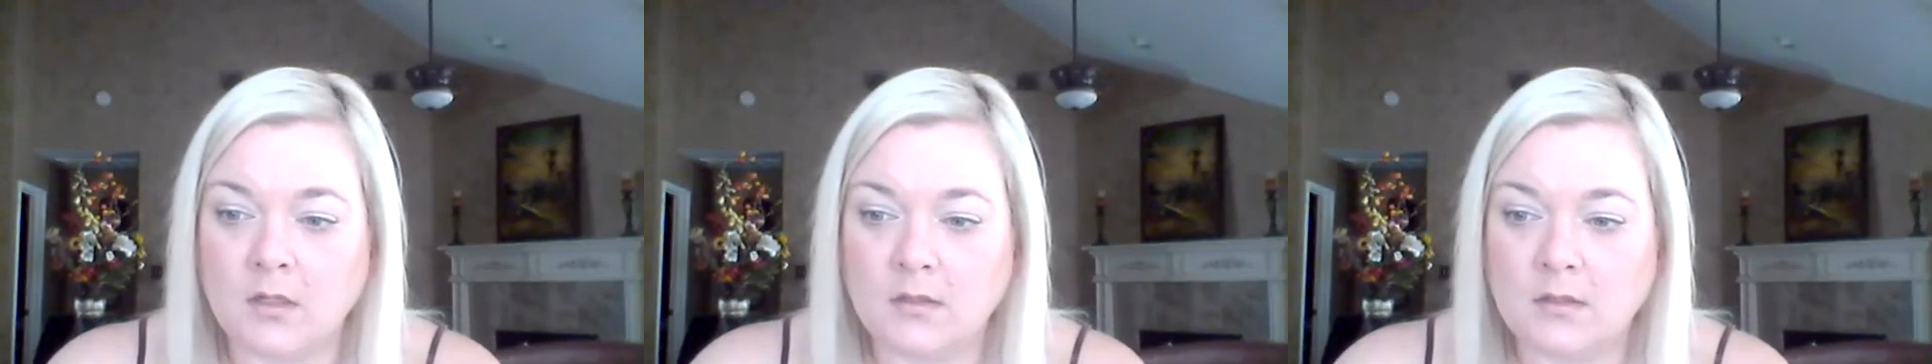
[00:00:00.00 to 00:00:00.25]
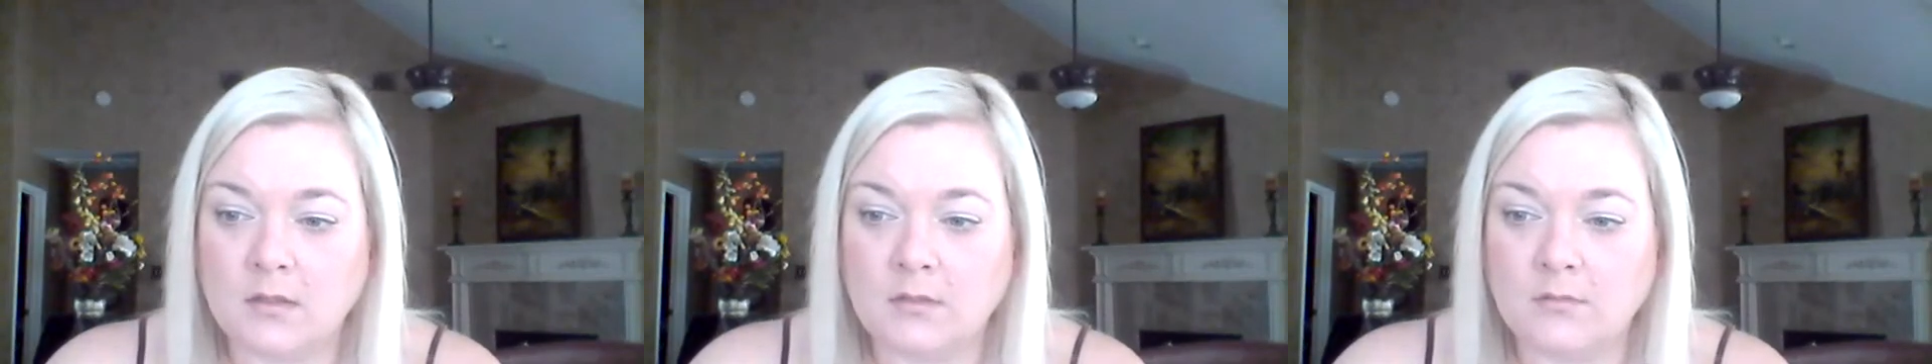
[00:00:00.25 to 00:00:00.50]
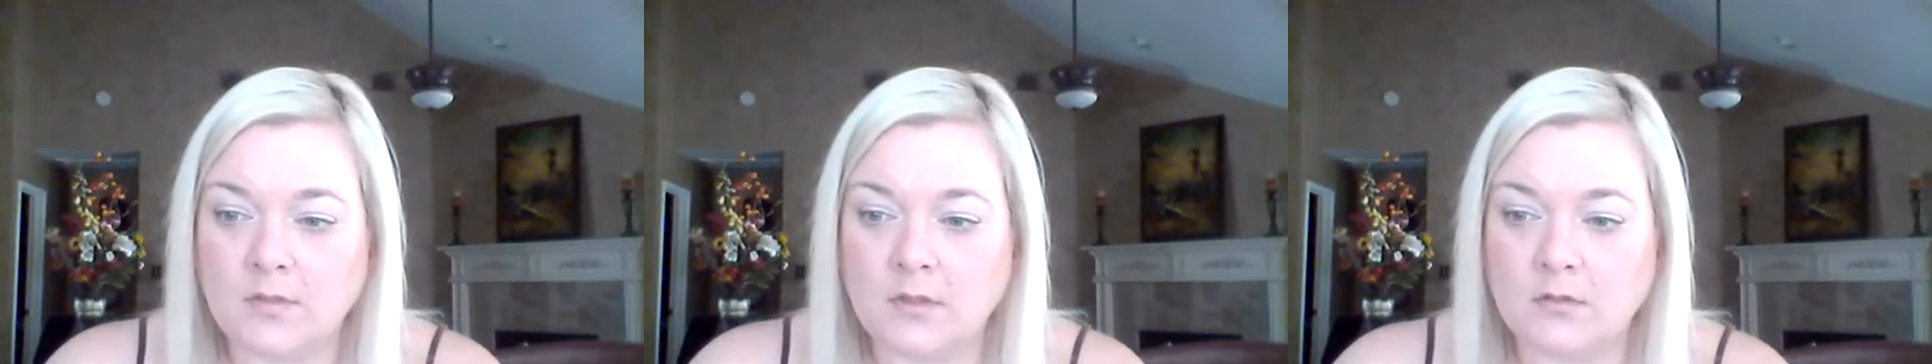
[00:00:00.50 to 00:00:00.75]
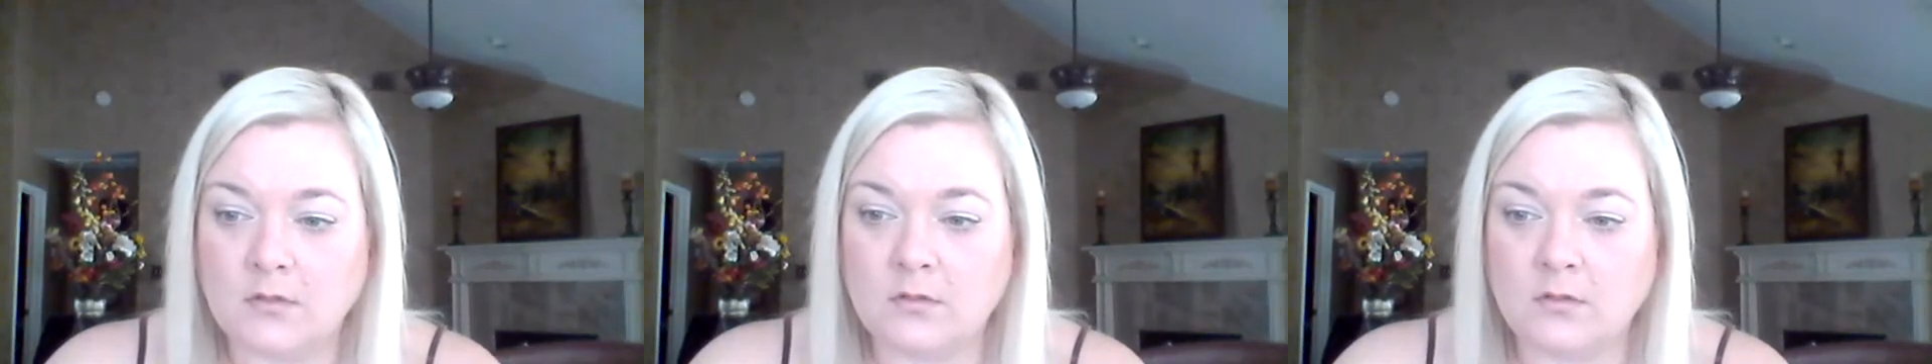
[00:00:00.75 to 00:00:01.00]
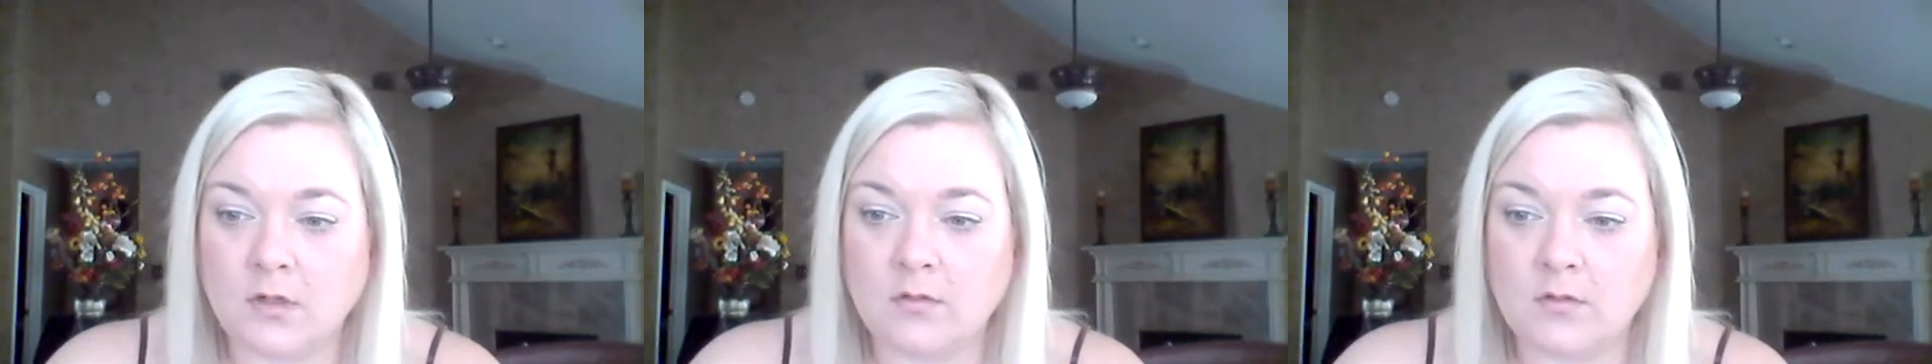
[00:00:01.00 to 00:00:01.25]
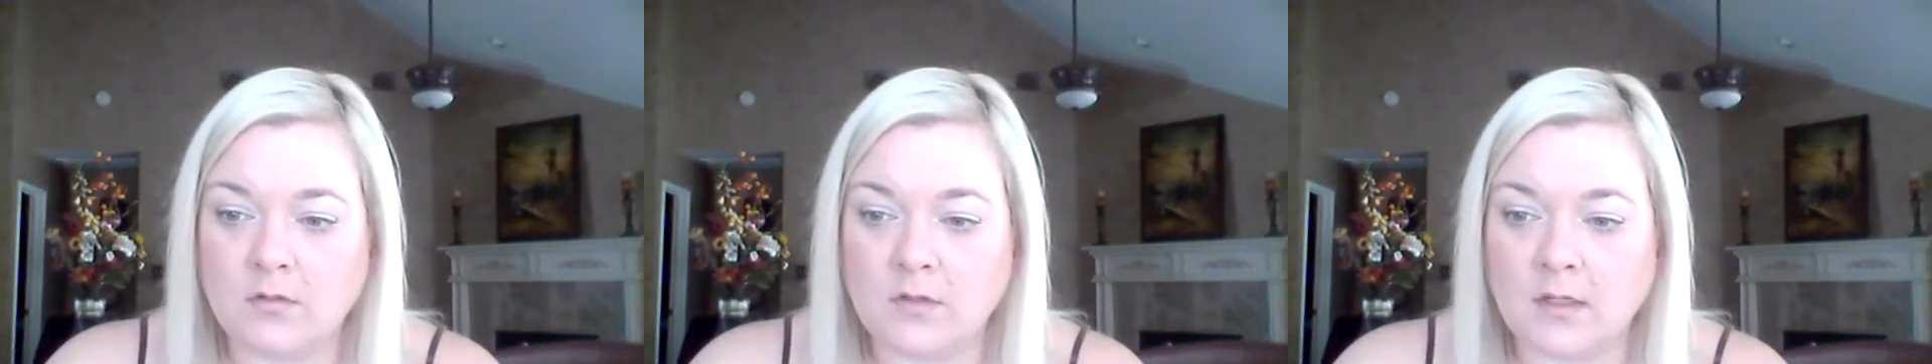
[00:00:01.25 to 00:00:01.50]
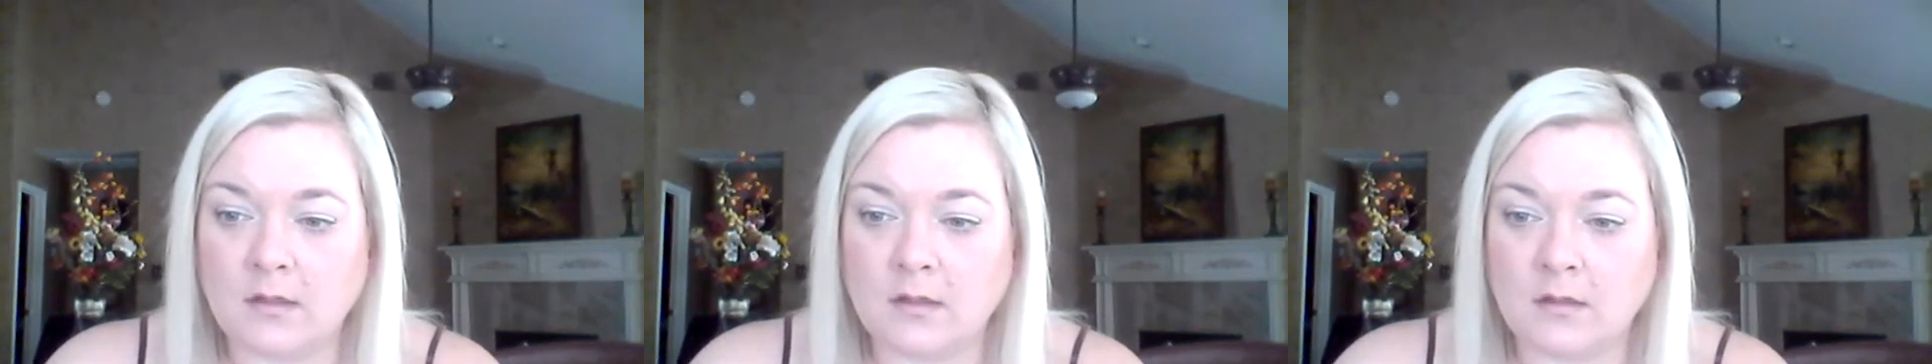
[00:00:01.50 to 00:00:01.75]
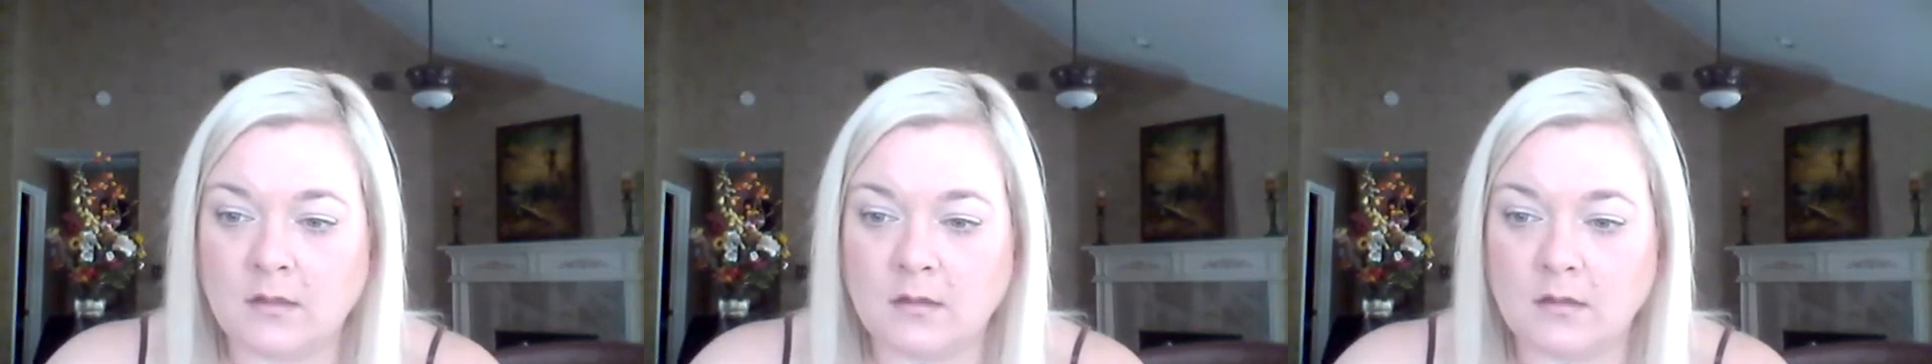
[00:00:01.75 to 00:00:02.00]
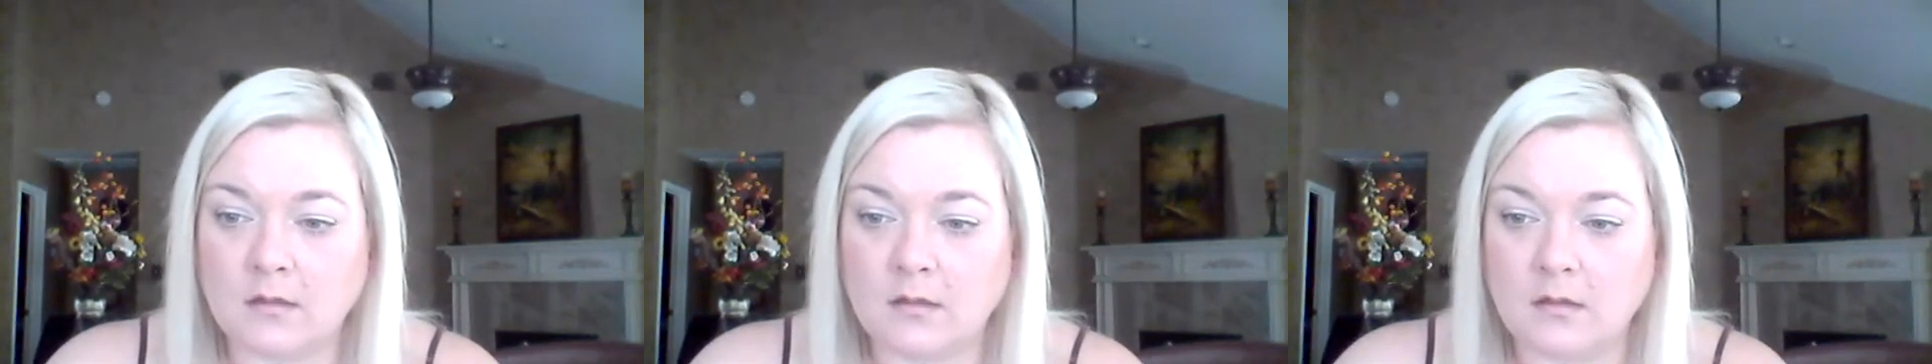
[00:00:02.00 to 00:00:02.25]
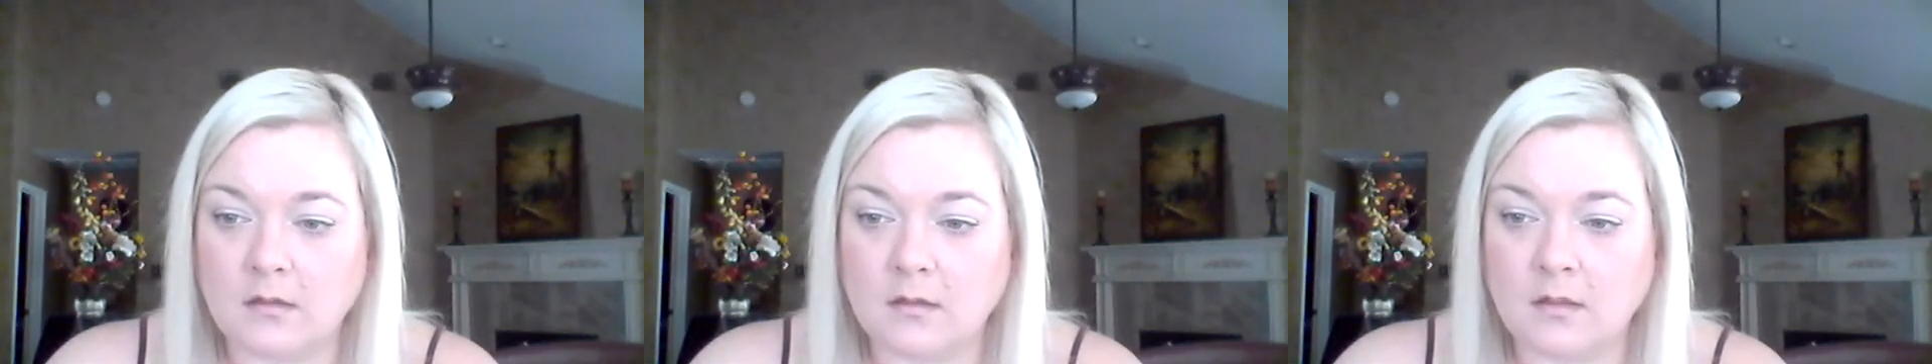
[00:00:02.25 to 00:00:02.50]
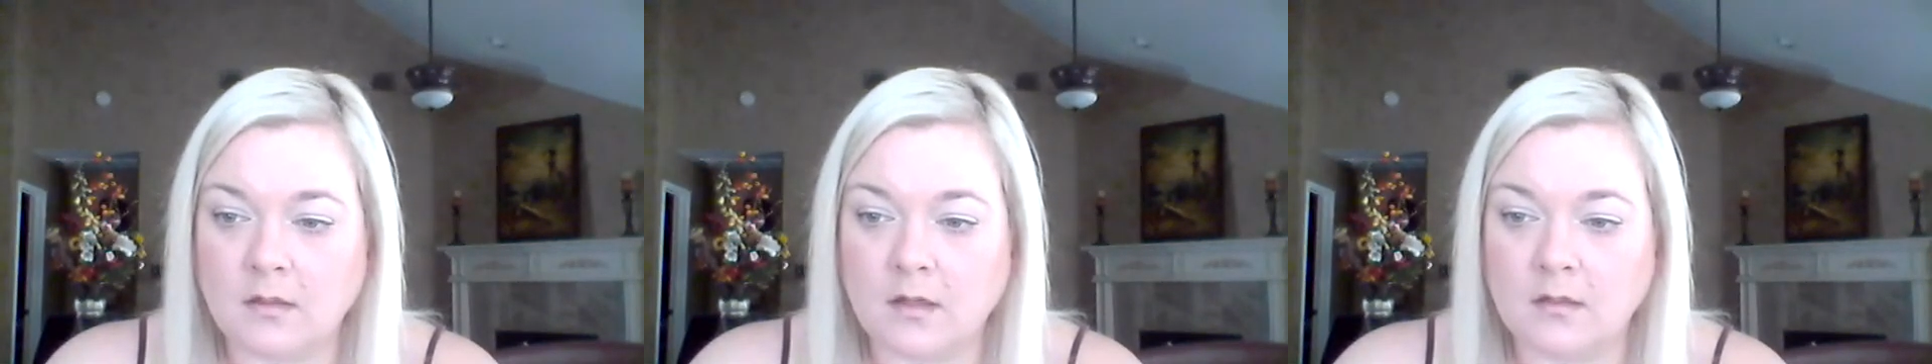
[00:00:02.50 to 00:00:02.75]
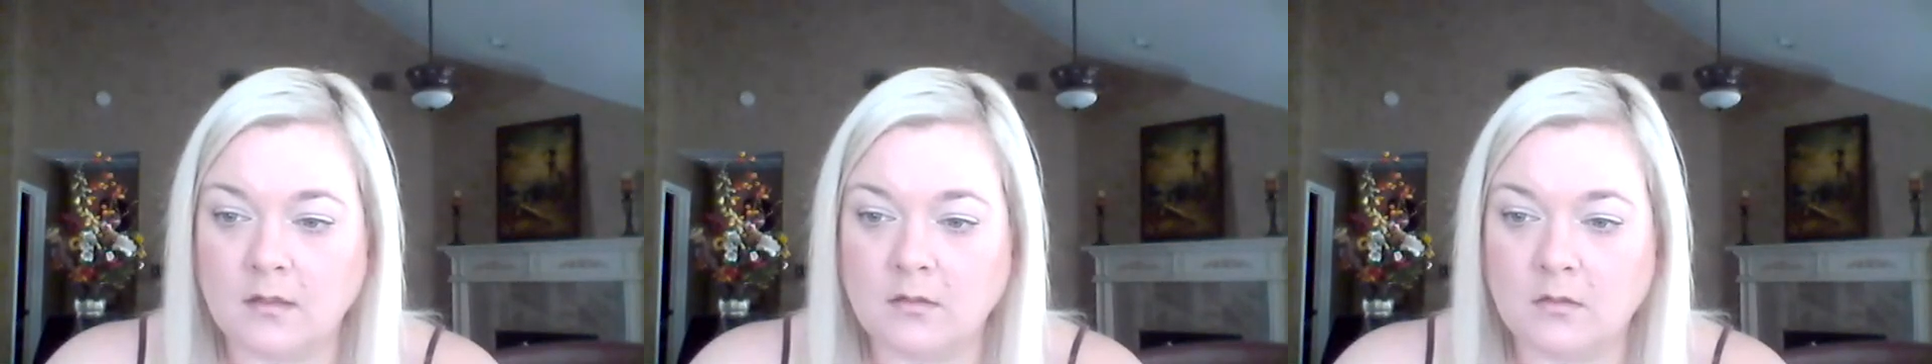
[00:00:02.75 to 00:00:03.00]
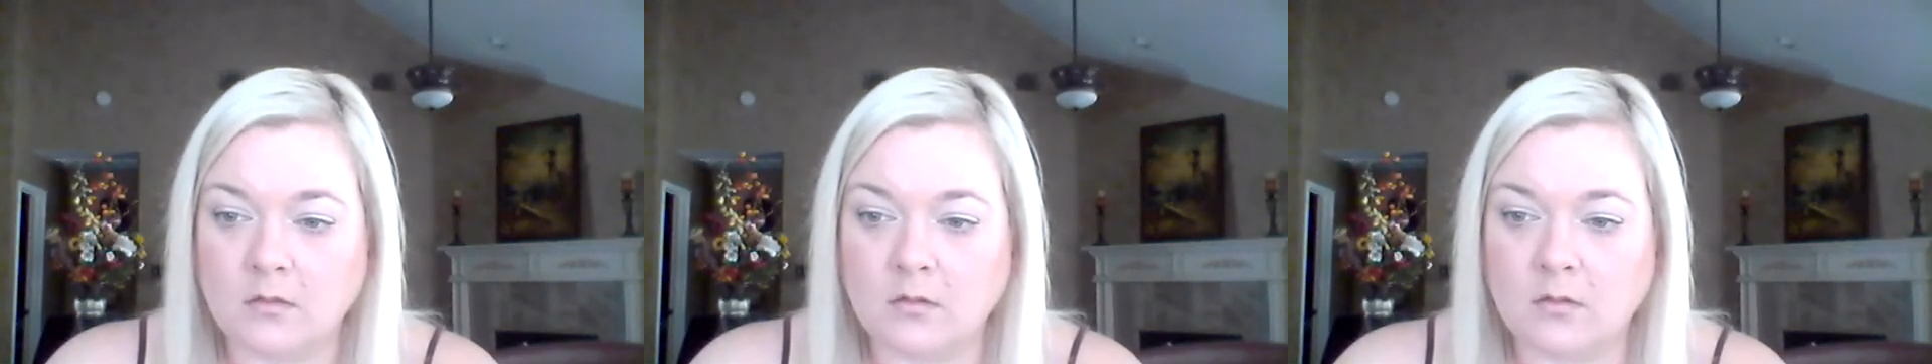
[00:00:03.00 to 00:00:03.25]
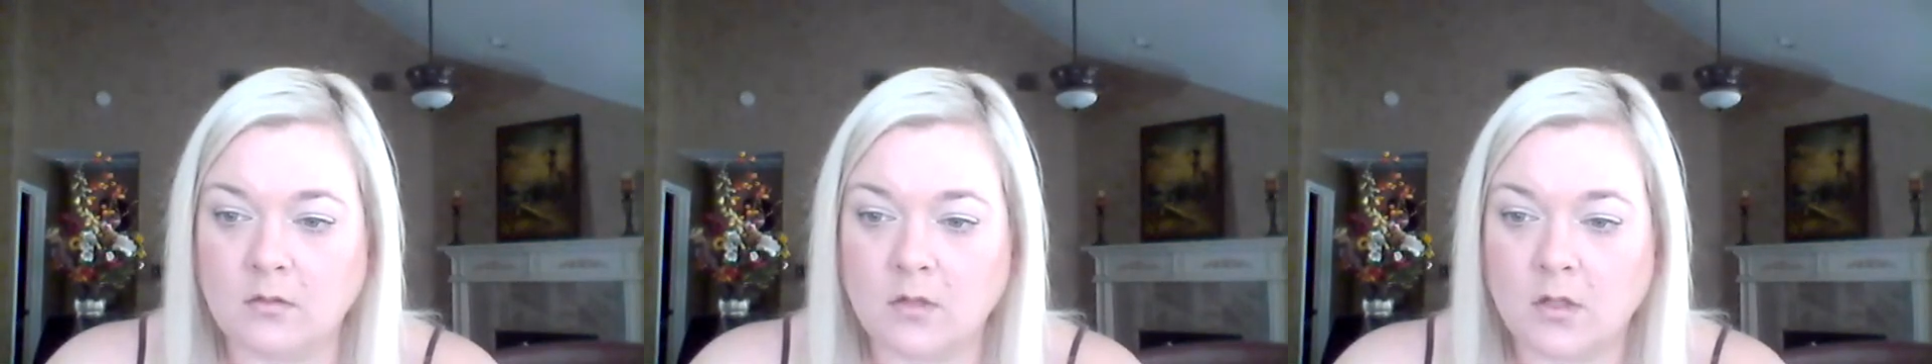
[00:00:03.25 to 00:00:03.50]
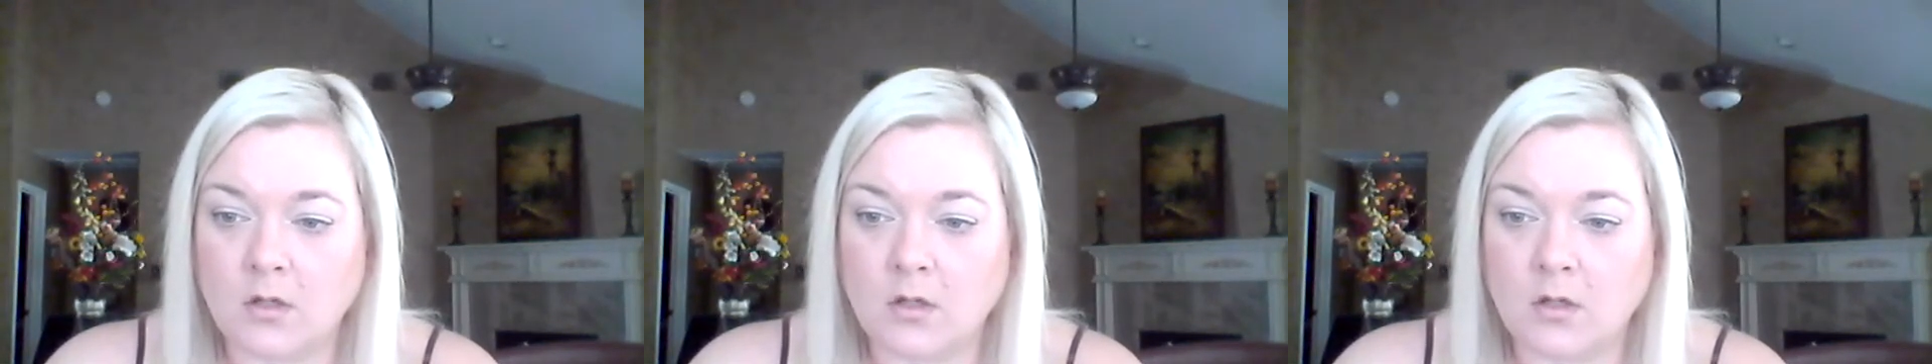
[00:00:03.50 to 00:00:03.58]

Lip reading: Didn't finish driver's ed in high school,